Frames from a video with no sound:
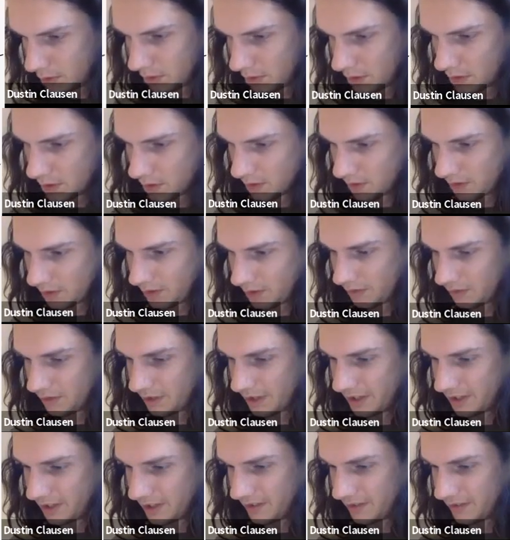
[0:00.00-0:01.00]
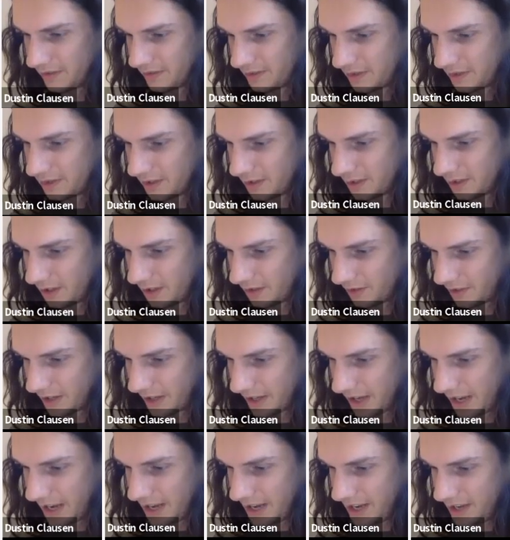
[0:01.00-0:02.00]
so I'll write
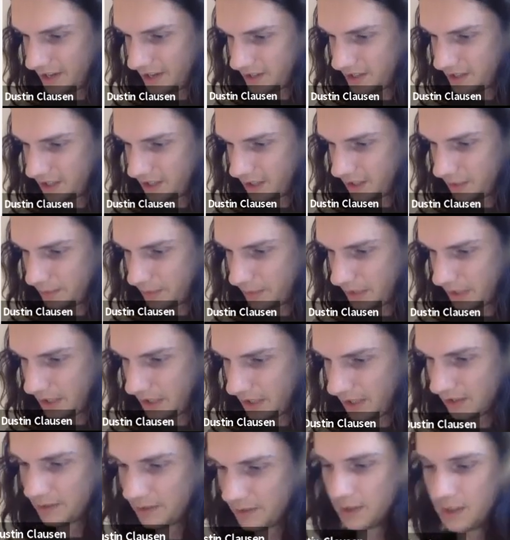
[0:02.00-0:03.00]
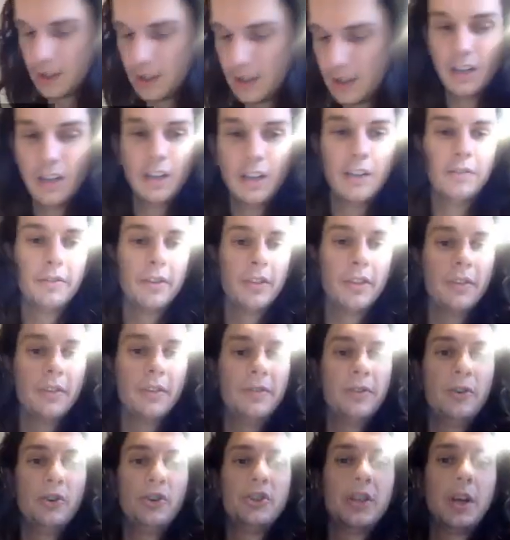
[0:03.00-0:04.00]
ACP for the
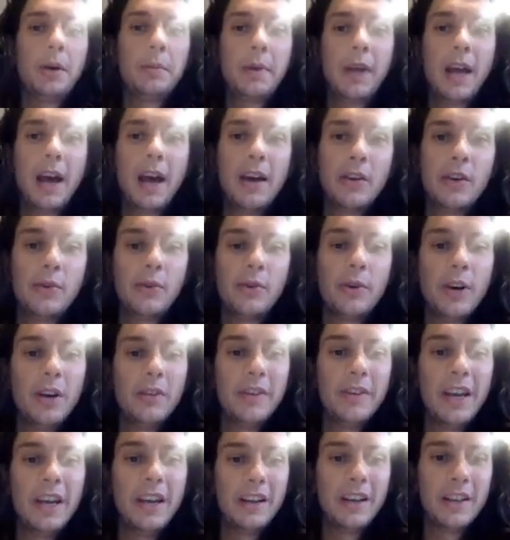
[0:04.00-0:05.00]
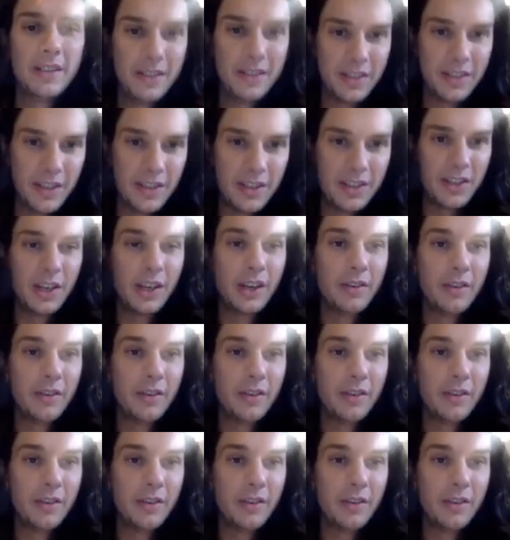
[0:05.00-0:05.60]
full subcategory of A consisting